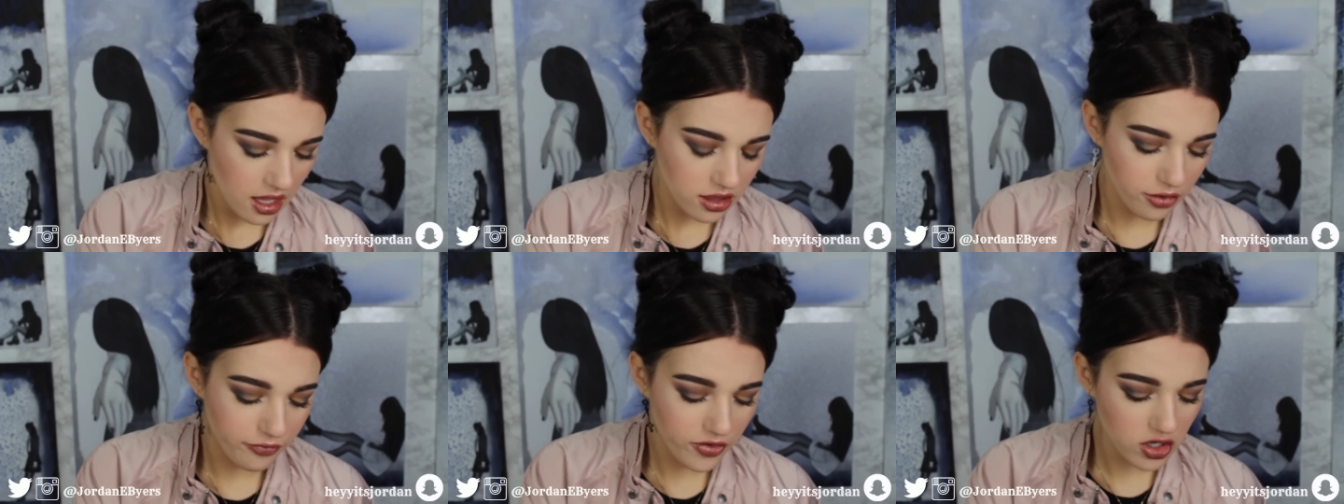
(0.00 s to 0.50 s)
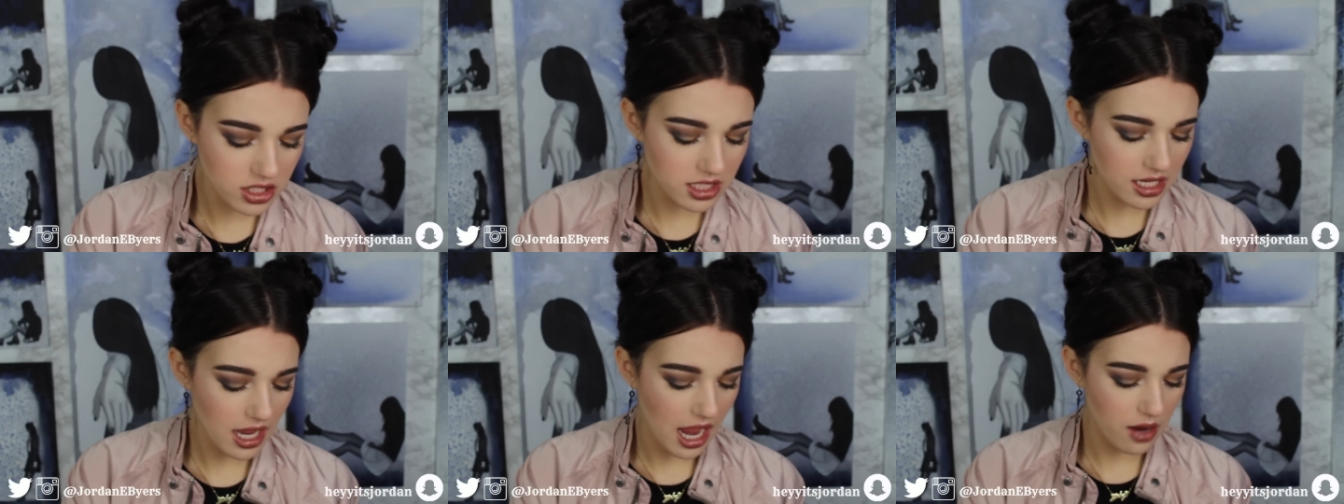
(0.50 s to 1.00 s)
the first
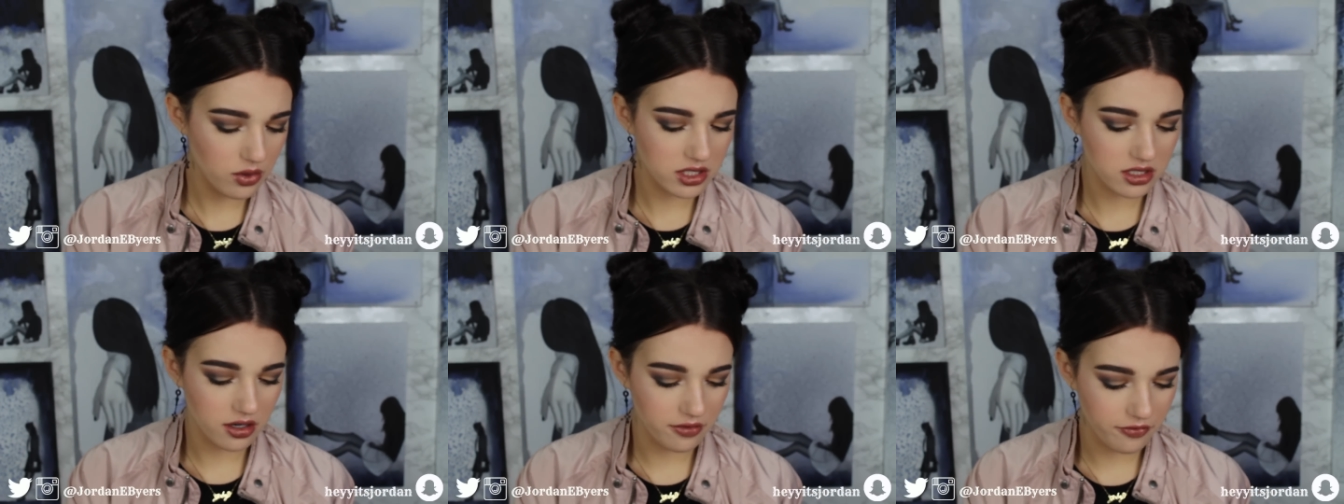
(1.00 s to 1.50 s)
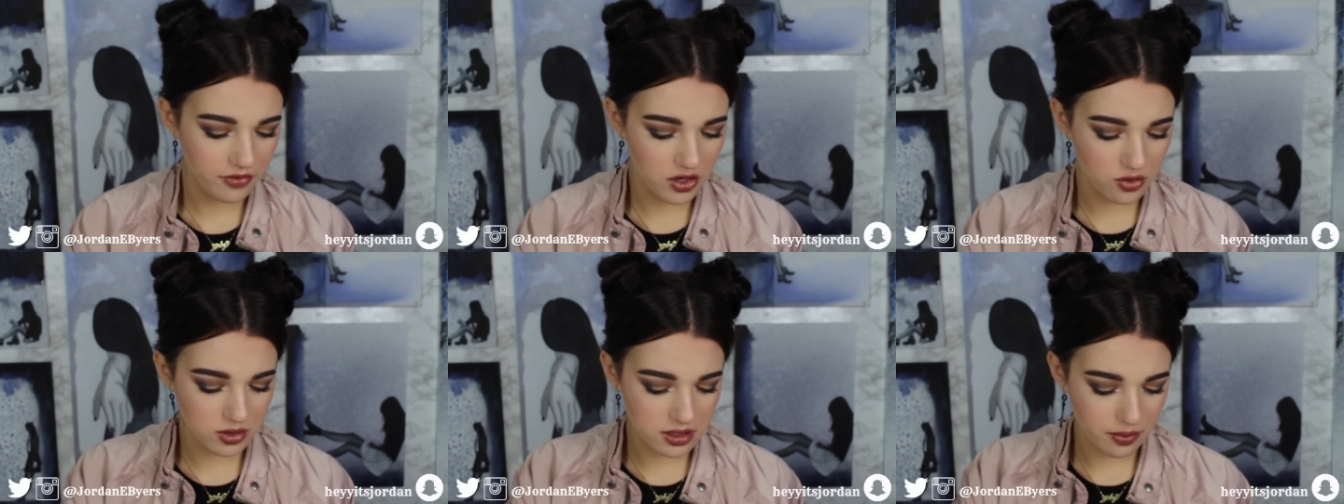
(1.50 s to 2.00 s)
thing I was
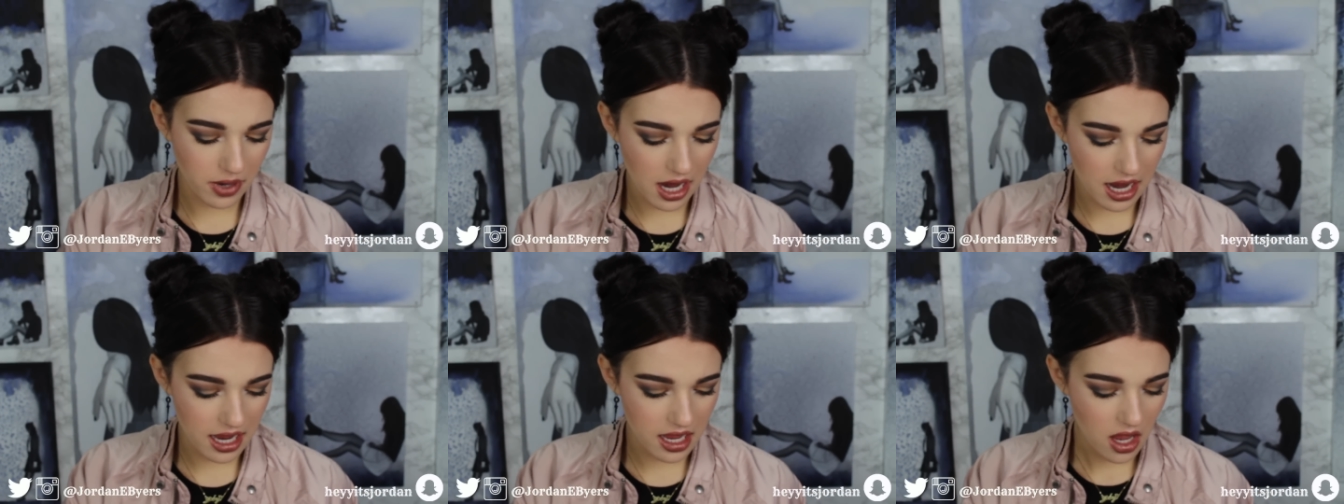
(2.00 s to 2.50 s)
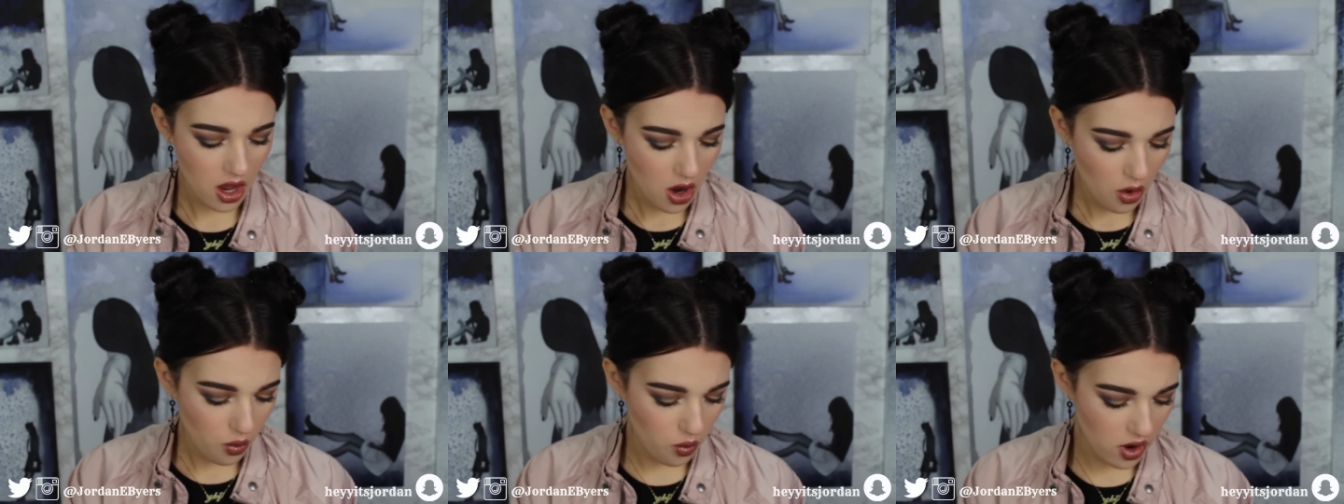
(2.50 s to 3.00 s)
confused by
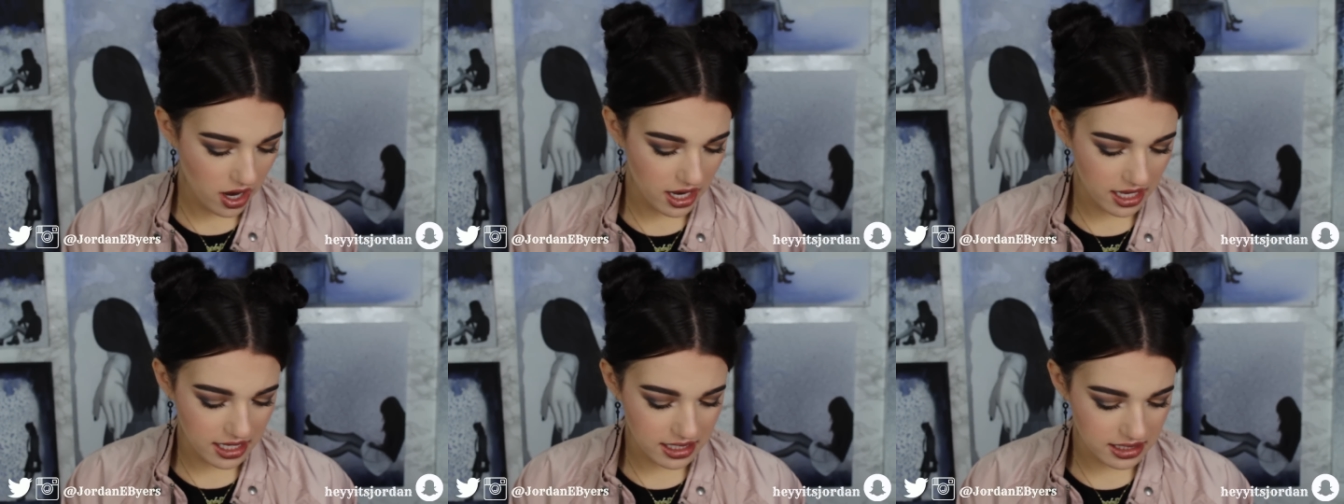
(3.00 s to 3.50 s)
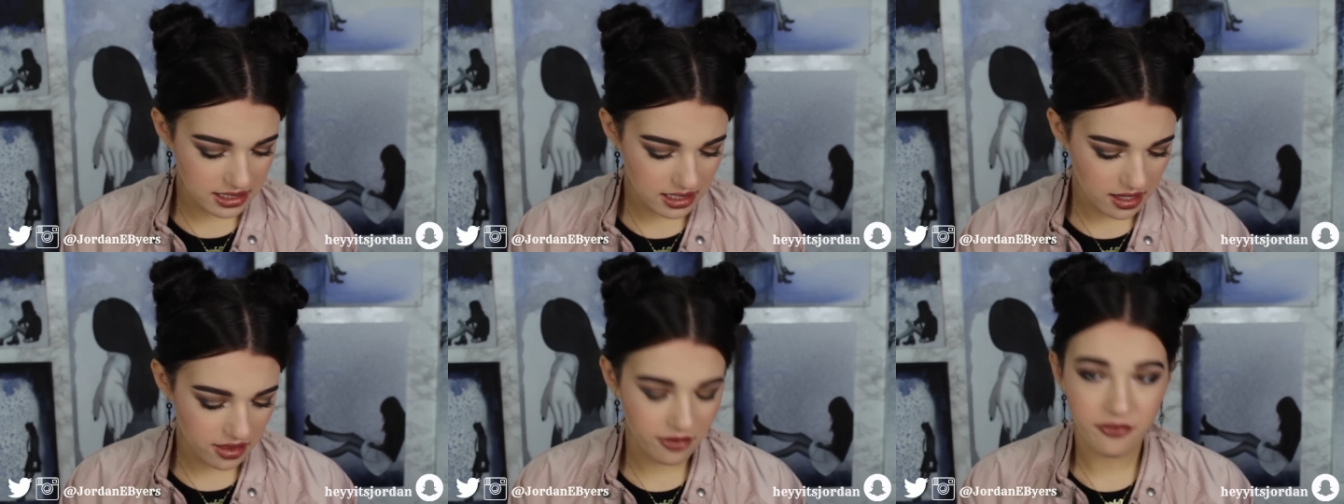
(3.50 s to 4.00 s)
was
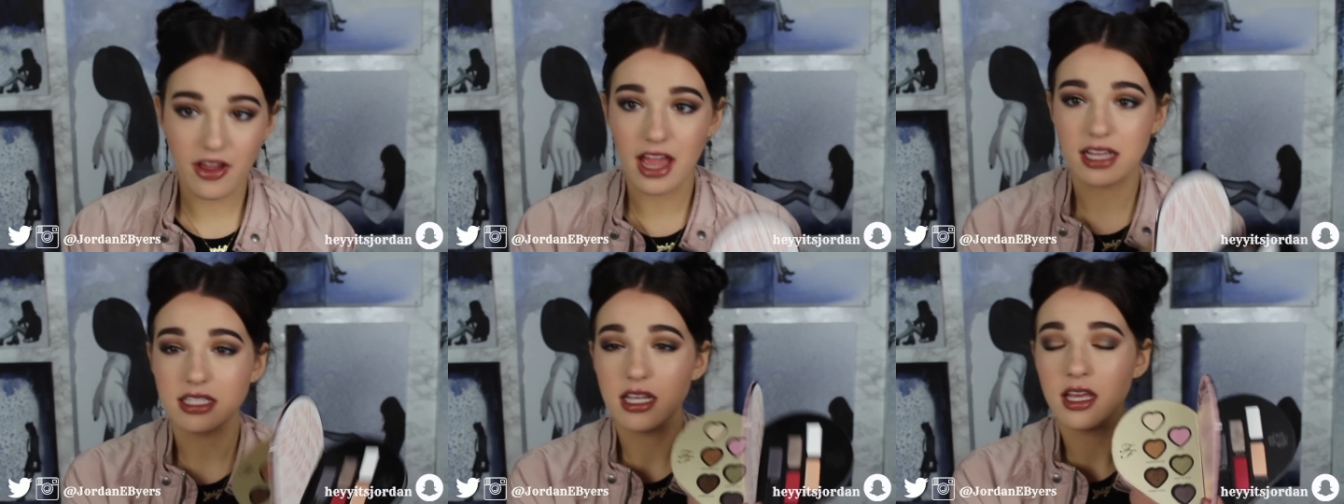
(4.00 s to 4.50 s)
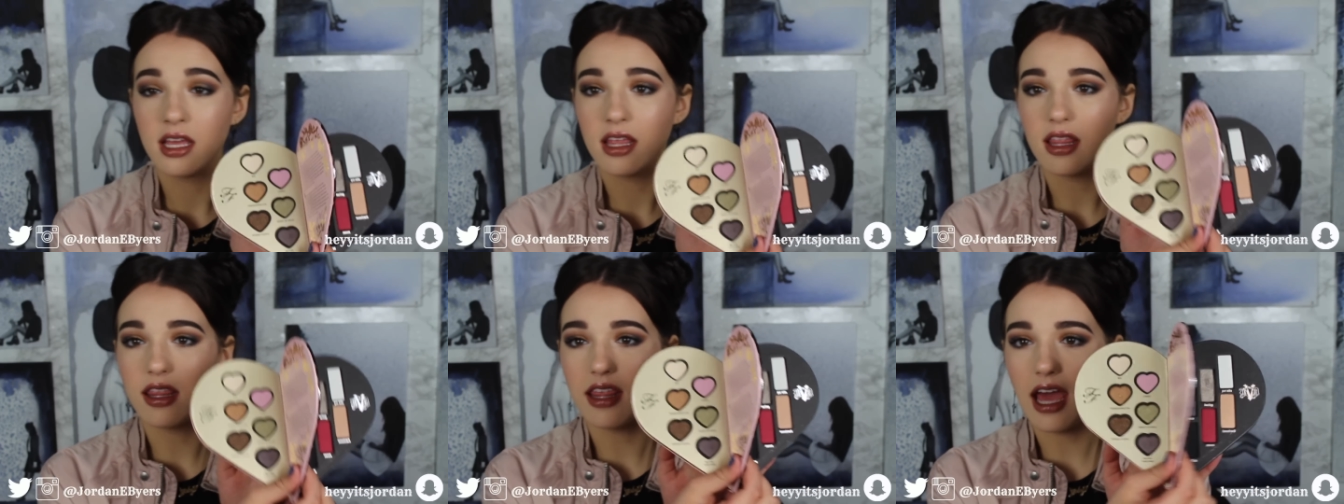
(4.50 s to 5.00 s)
the fact
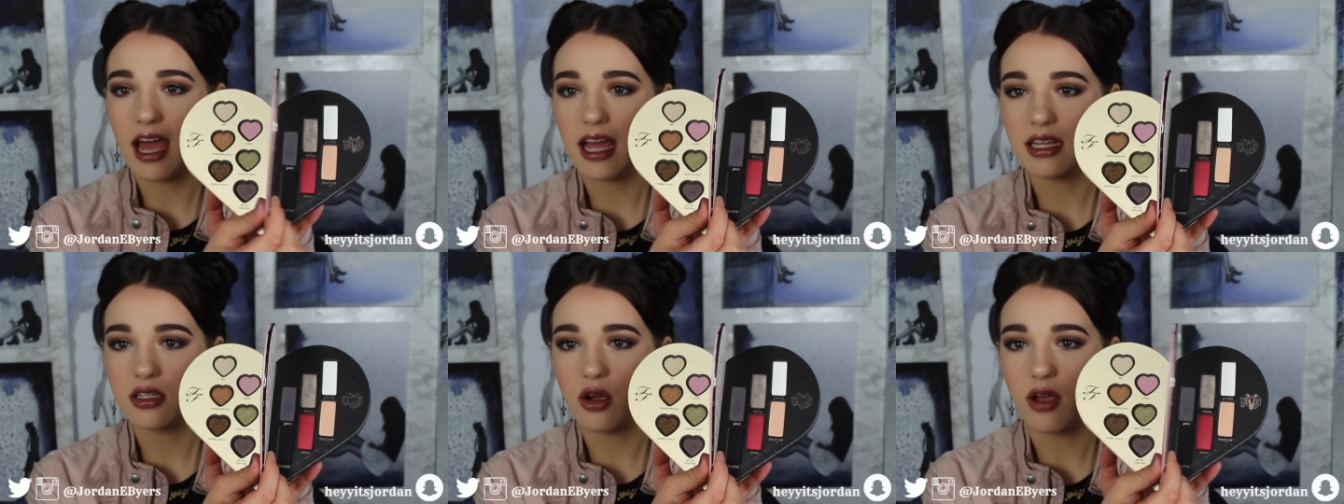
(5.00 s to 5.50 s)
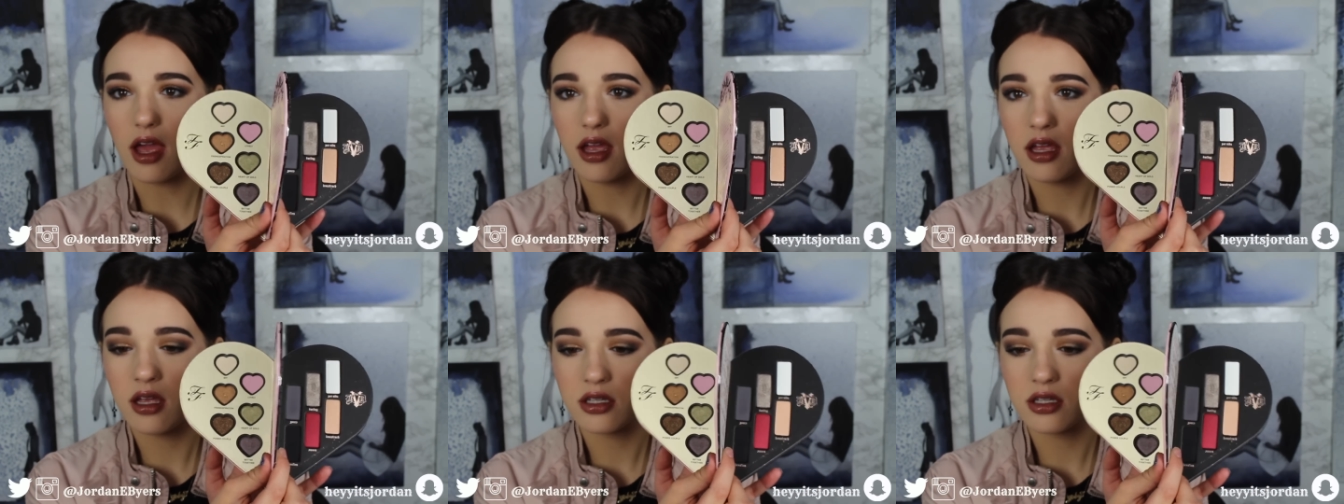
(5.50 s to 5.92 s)
that, okay,